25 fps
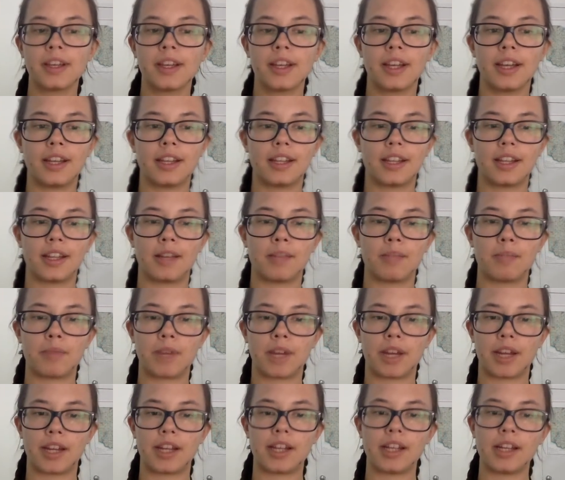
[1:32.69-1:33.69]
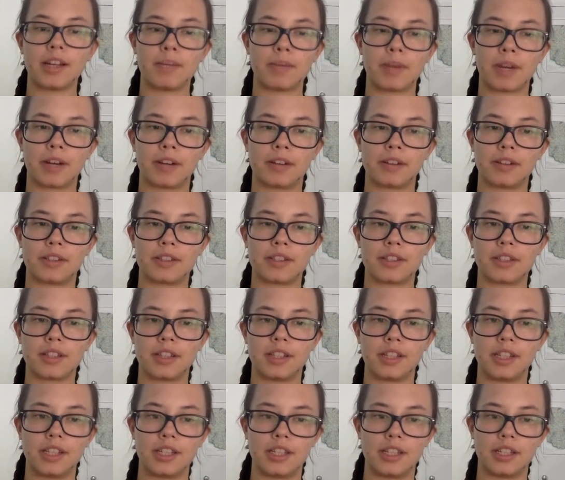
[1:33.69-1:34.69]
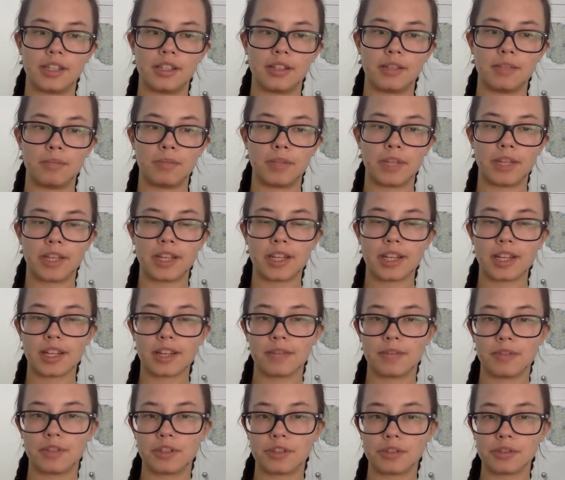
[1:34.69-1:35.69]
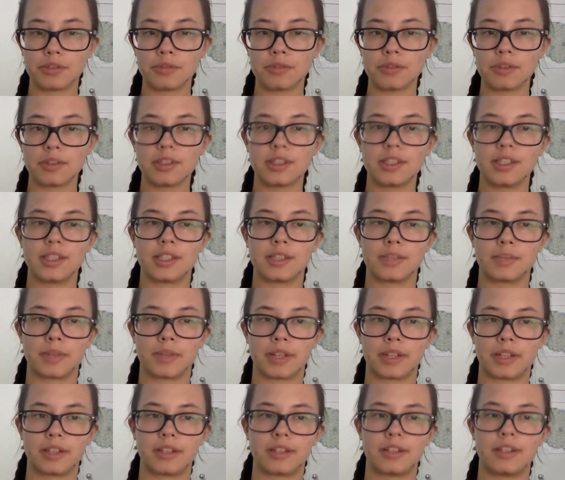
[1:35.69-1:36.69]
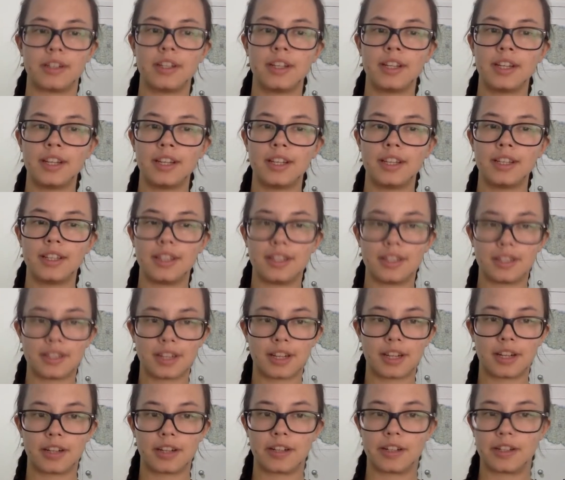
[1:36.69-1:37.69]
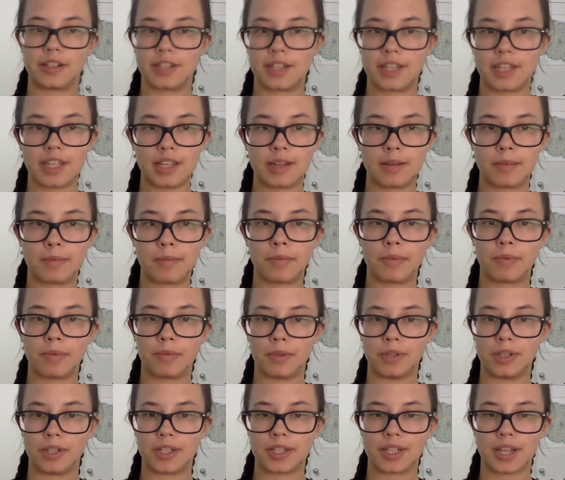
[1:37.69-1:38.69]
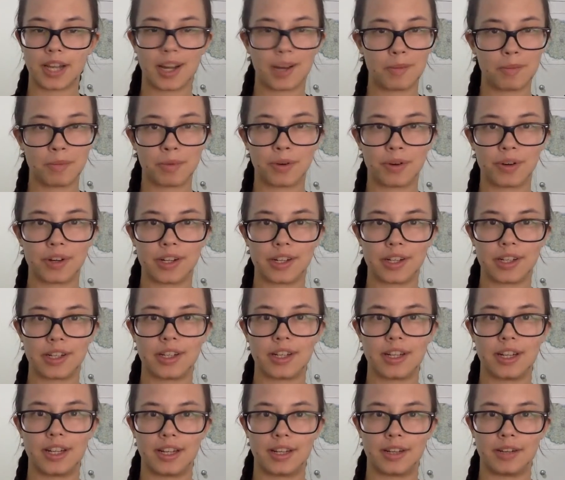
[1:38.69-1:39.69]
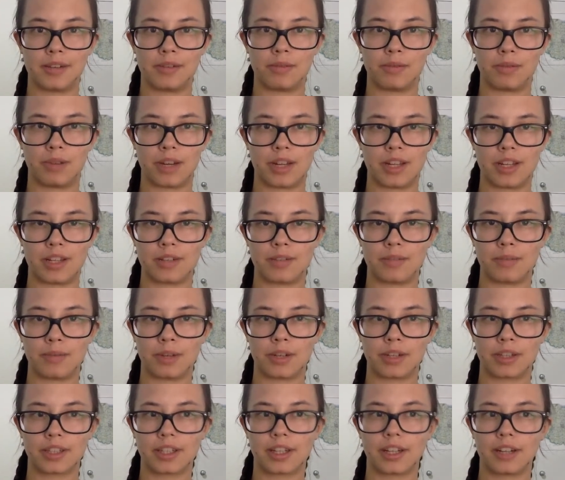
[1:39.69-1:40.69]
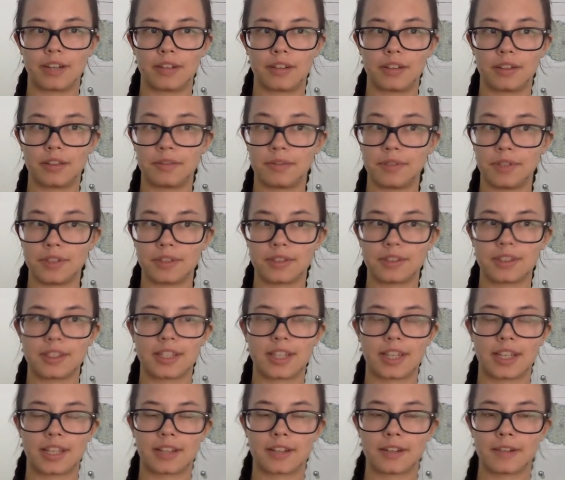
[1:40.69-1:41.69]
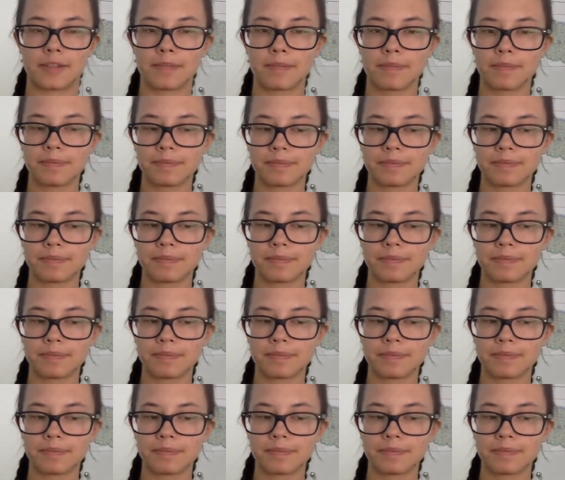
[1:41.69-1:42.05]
And then by about the beginning of June is when the entire team was onboarded and ready to work out in the field together.